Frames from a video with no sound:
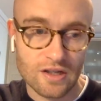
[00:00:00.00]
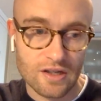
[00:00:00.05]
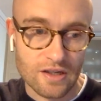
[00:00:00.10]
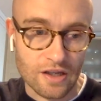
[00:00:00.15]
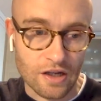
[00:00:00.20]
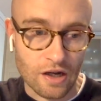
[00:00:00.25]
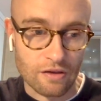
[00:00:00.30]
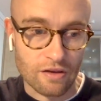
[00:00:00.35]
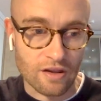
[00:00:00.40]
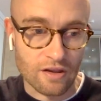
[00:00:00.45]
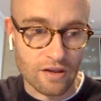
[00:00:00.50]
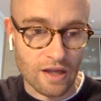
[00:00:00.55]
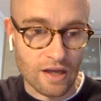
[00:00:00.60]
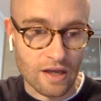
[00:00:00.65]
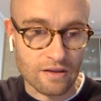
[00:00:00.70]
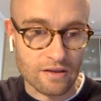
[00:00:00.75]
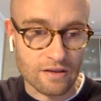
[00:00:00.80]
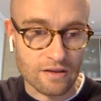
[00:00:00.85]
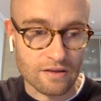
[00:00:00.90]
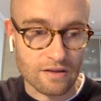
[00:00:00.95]
You know,
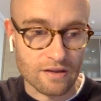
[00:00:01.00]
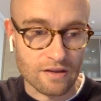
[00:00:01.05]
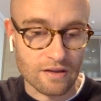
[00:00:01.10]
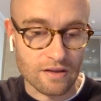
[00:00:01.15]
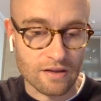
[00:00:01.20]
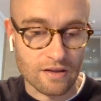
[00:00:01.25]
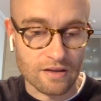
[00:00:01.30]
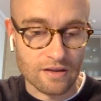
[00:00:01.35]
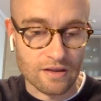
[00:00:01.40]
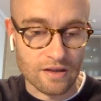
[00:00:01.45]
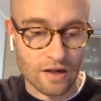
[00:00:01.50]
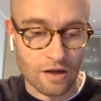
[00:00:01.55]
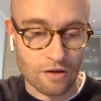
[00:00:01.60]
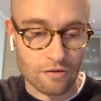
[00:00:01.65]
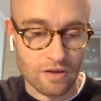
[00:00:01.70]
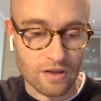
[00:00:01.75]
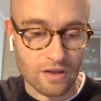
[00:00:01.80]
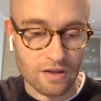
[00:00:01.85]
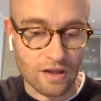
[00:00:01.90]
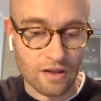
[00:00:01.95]

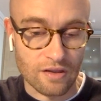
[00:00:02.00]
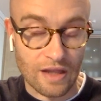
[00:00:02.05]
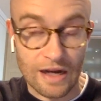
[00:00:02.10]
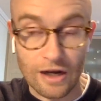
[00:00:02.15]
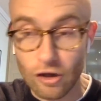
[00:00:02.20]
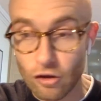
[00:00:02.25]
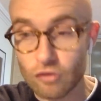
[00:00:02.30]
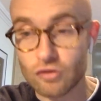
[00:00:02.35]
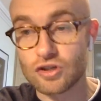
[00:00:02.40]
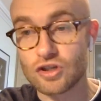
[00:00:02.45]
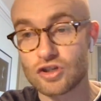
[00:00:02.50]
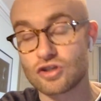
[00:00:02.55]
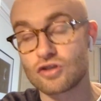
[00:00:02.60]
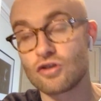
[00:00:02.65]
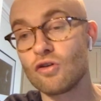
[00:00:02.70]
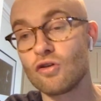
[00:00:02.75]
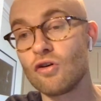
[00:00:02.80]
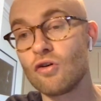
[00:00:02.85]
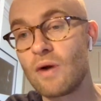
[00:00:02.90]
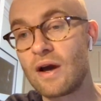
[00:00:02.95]
that they look to
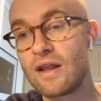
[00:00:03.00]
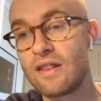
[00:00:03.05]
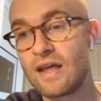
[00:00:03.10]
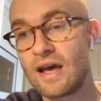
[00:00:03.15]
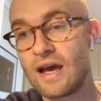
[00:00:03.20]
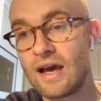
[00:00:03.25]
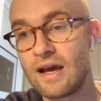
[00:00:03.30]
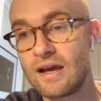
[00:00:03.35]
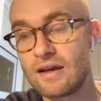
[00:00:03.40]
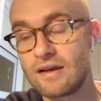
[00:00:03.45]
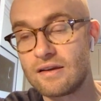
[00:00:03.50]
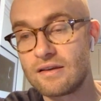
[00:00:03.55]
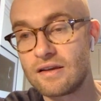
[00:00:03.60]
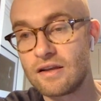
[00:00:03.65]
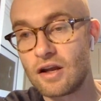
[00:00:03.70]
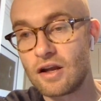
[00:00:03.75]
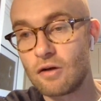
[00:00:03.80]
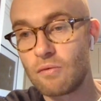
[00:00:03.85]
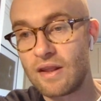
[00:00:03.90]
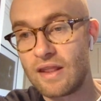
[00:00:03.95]
score when they're
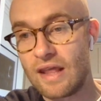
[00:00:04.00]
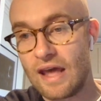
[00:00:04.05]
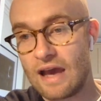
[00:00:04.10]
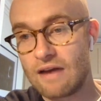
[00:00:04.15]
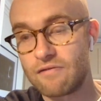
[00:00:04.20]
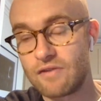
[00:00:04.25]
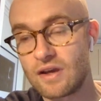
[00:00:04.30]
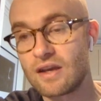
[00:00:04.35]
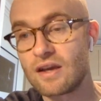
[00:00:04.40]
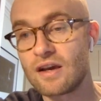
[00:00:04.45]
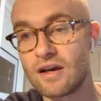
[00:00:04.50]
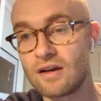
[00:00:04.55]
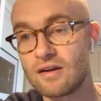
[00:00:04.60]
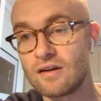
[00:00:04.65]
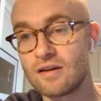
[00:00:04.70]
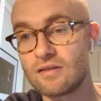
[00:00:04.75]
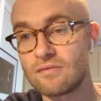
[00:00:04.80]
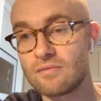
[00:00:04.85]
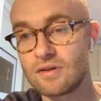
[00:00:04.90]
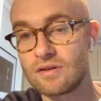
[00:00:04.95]
having
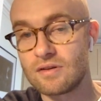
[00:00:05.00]
a